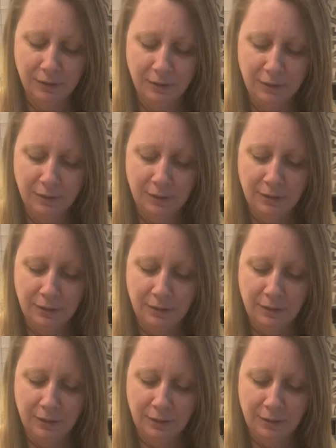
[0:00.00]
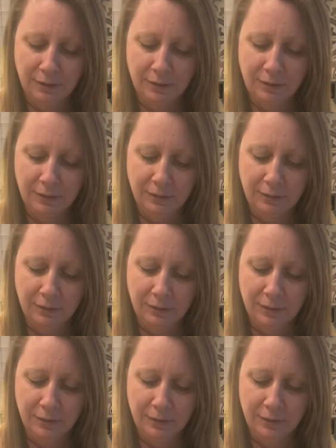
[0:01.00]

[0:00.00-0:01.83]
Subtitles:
(no one is talking)